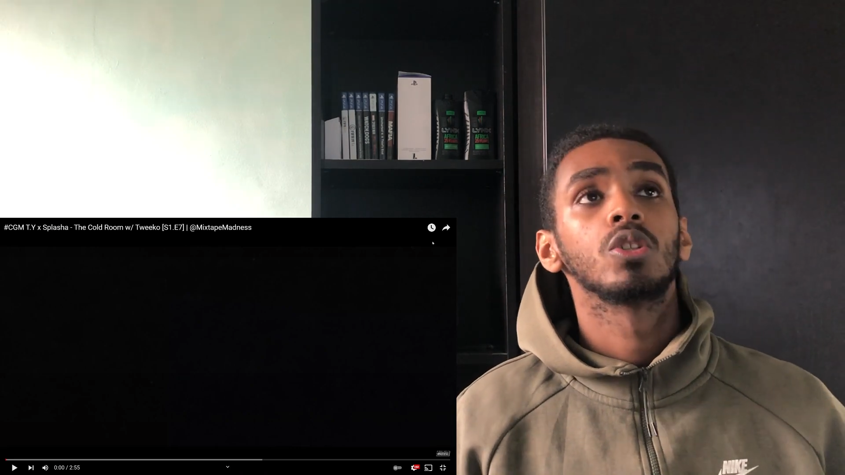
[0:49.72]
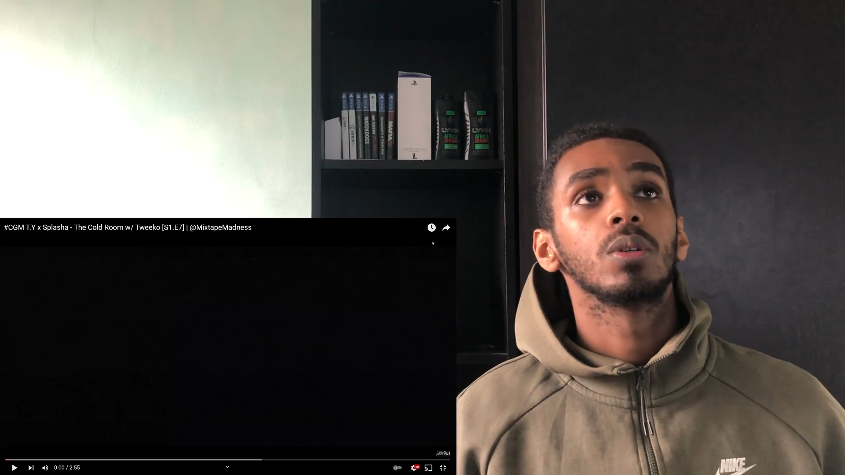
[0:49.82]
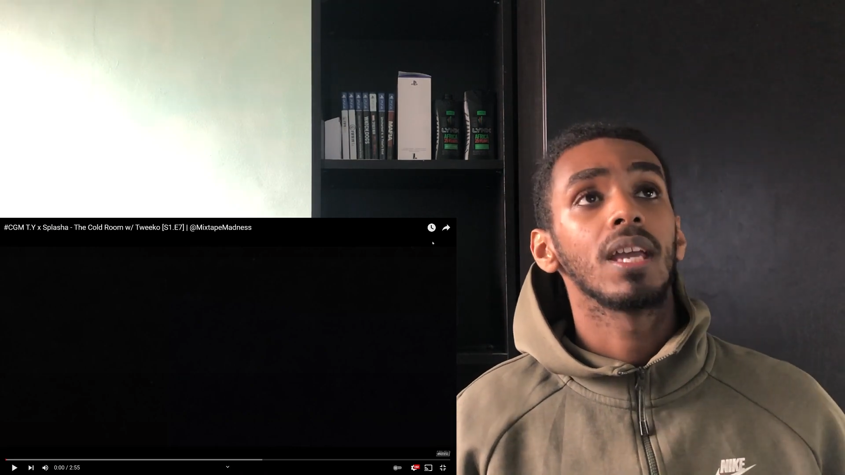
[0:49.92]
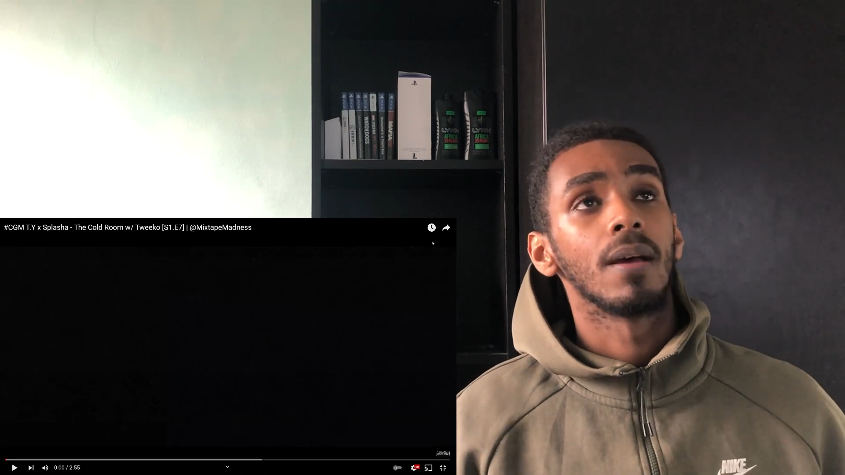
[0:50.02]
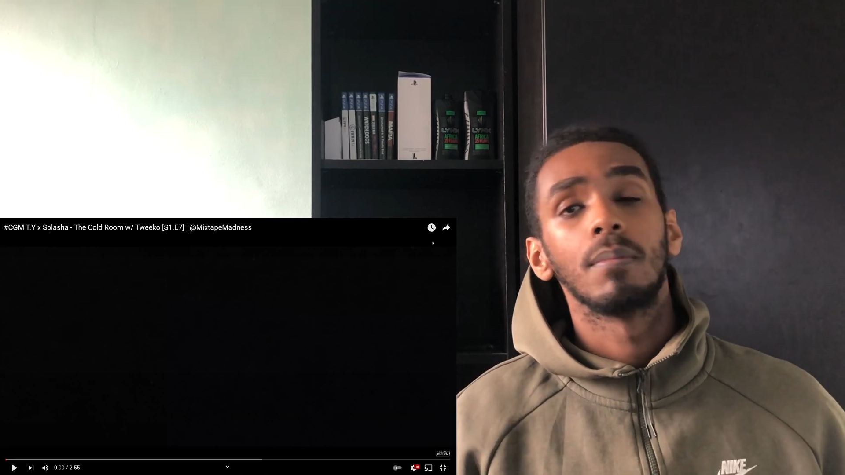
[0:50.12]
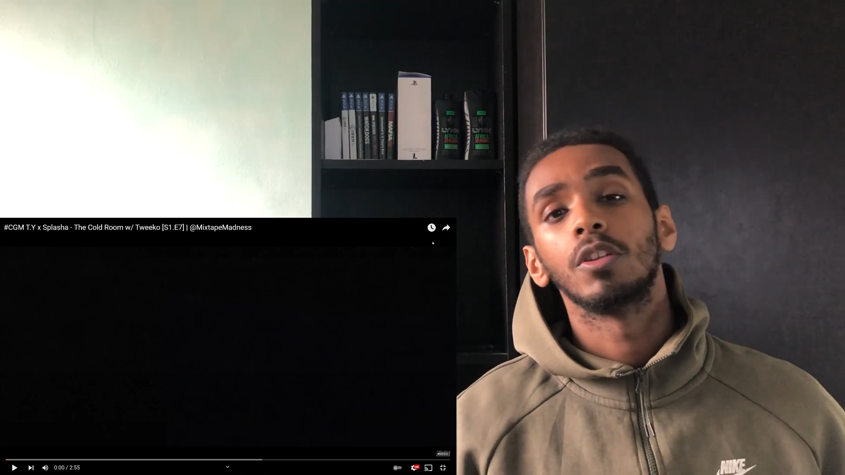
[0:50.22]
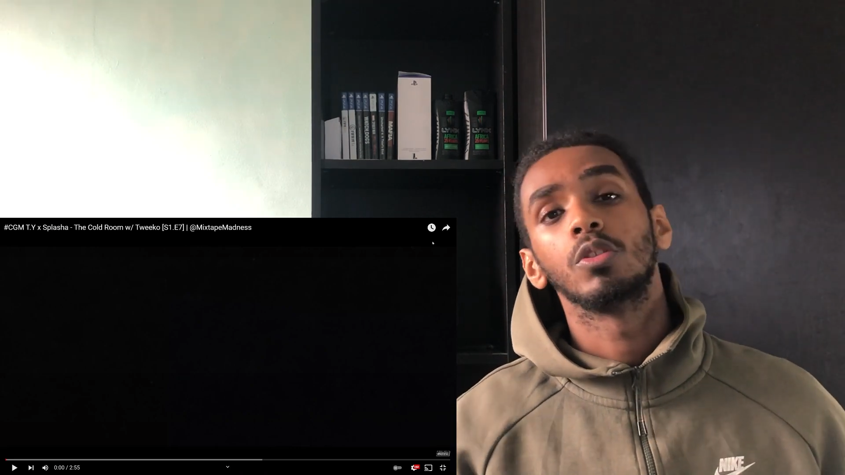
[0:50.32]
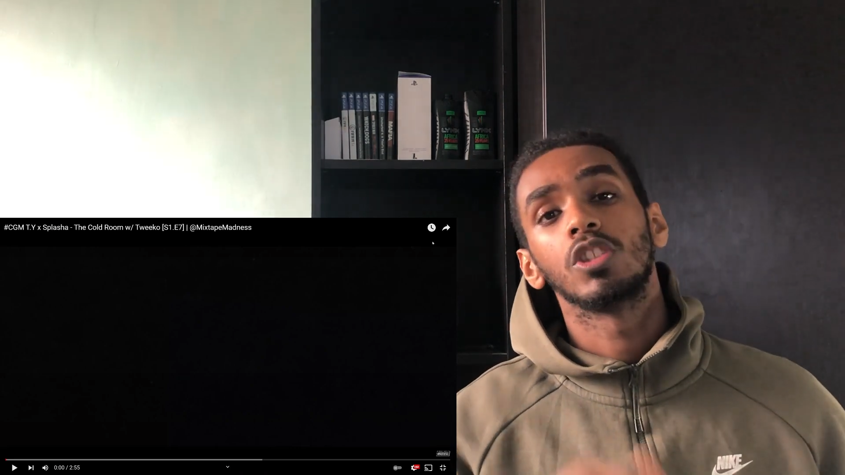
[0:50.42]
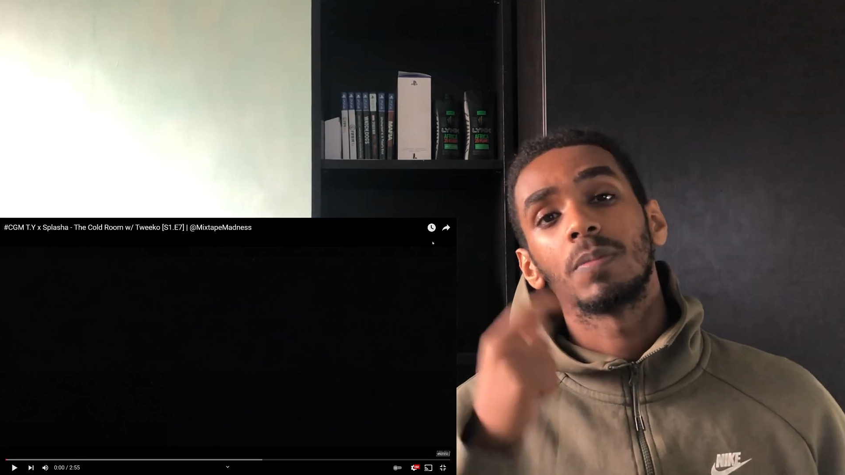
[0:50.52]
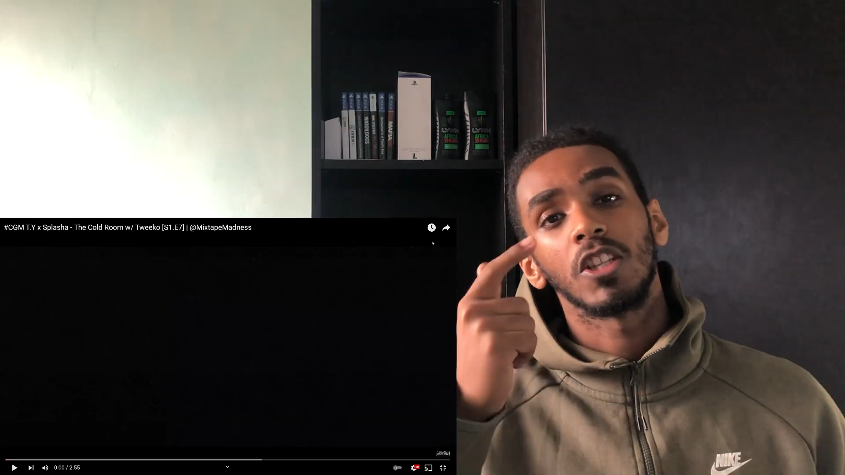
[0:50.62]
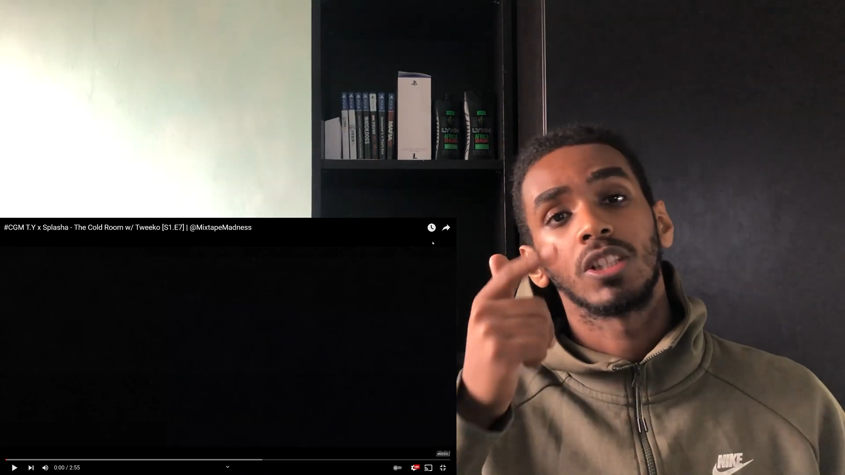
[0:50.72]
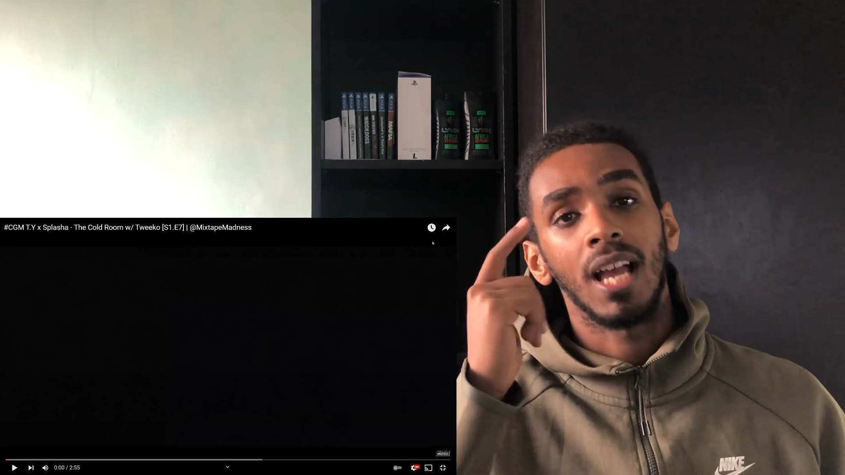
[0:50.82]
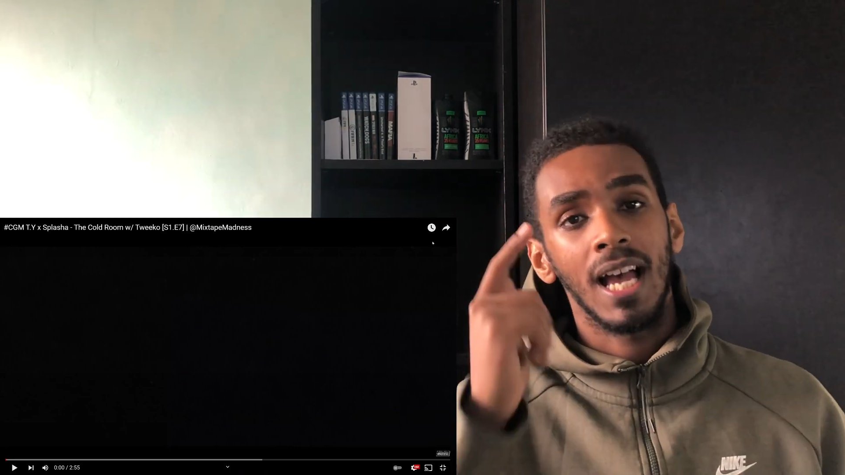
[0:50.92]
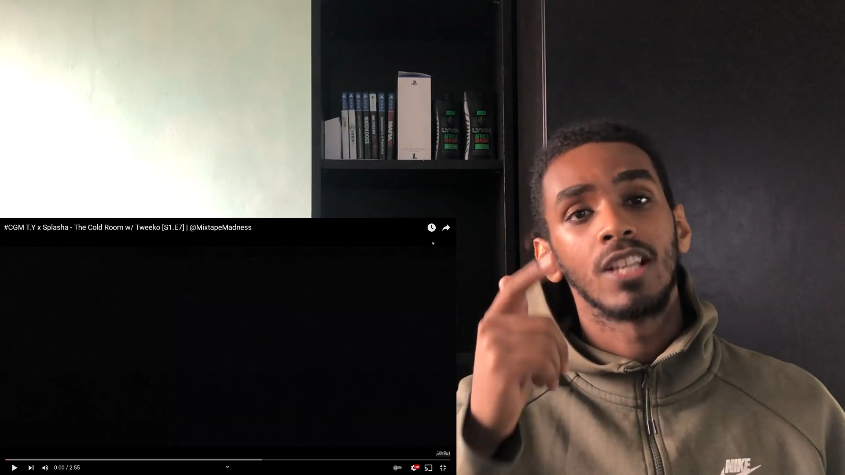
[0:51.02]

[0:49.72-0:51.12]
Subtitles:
So yeah, make sure you smash that